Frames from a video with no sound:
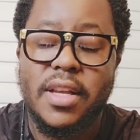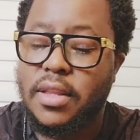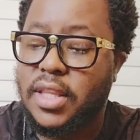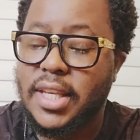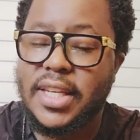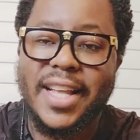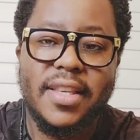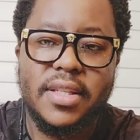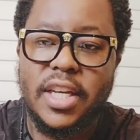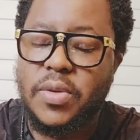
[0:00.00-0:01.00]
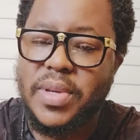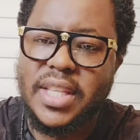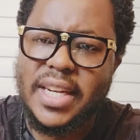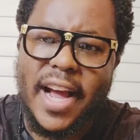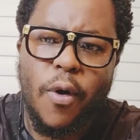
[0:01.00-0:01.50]
These are the statements
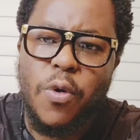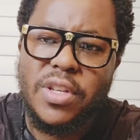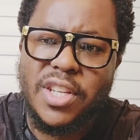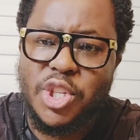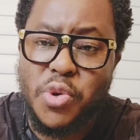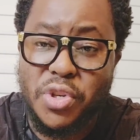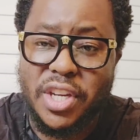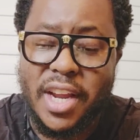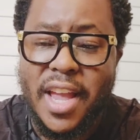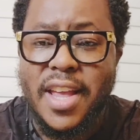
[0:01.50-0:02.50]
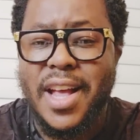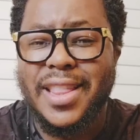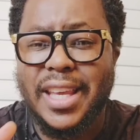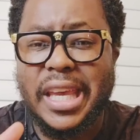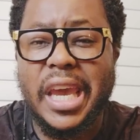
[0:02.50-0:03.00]
that are constituting
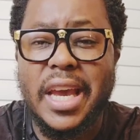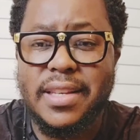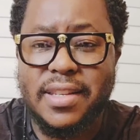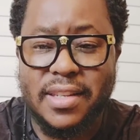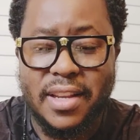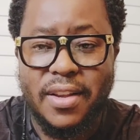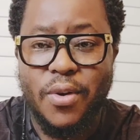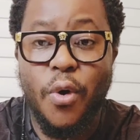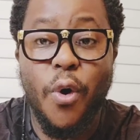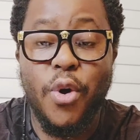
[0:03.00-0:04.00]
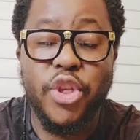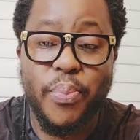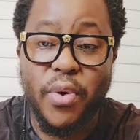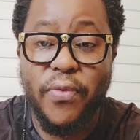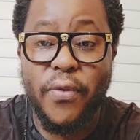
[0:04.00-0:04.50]
the case or the
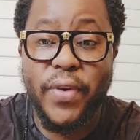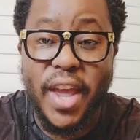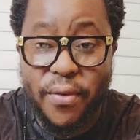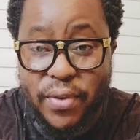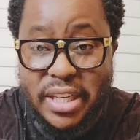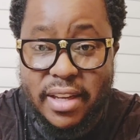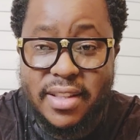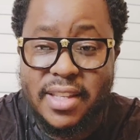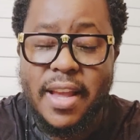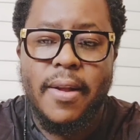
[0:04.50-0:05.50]
proof of evidence